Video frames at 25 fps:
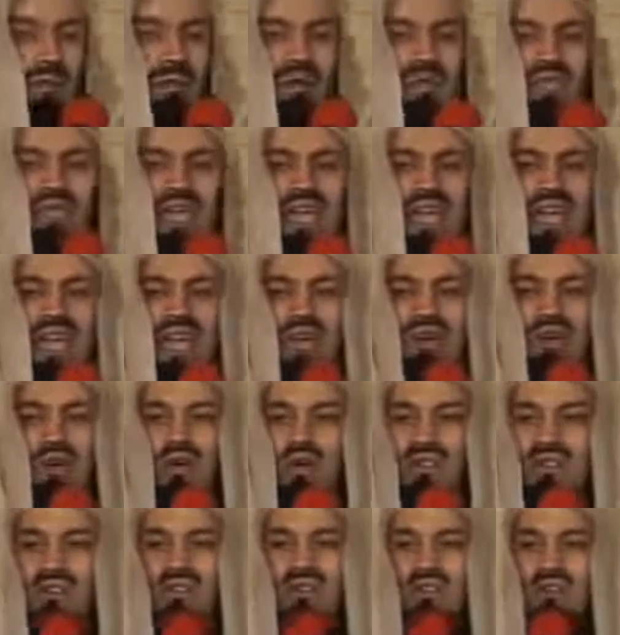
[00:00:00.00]
But they had
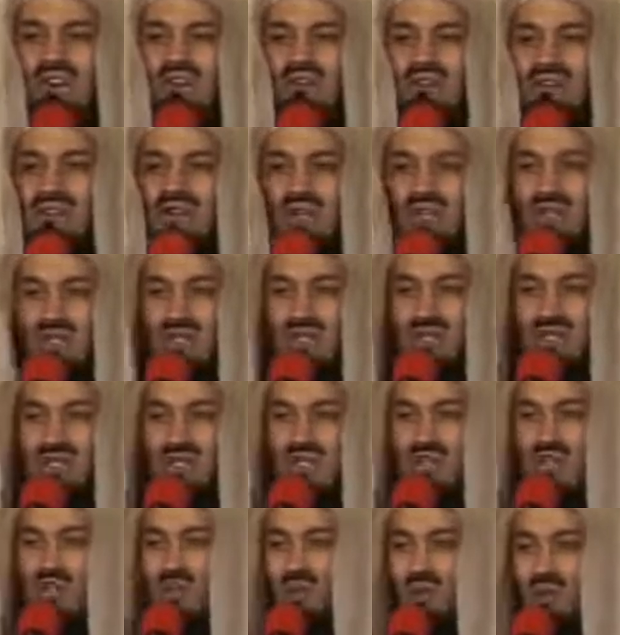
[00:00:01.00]
all different versions.
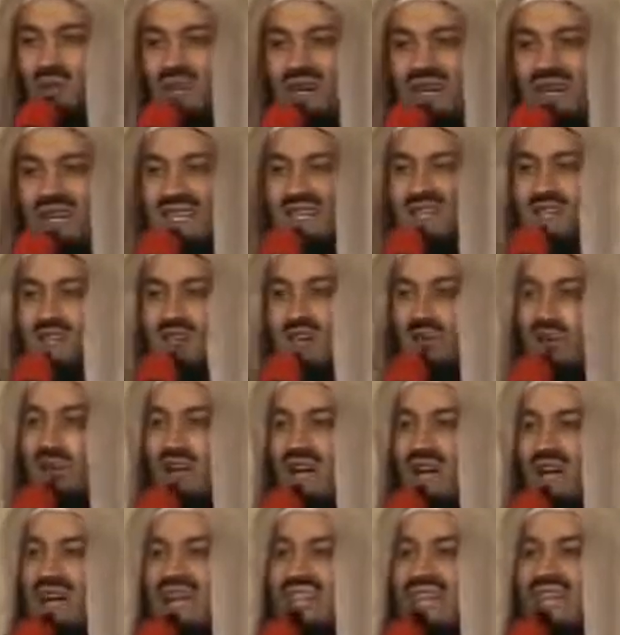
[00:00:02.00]
Whereas the
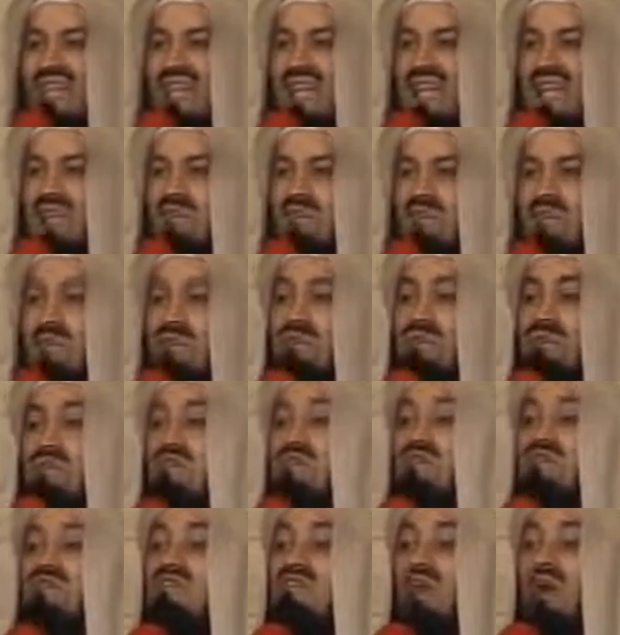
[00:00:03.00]
Quran came
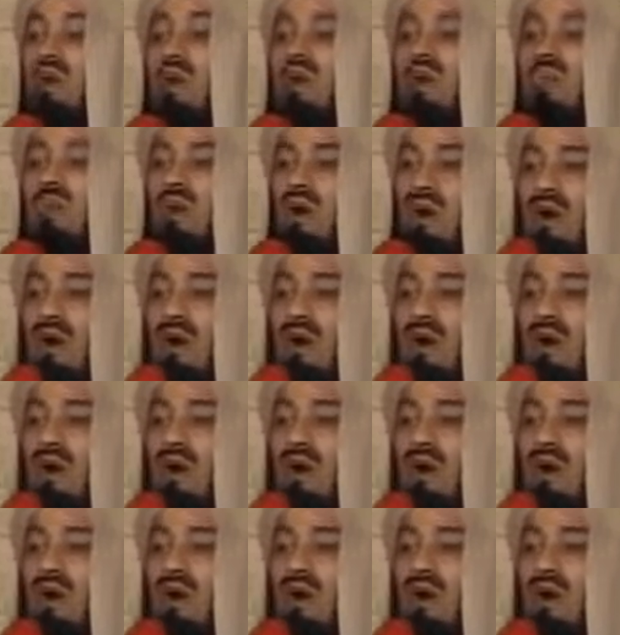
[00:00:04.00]
before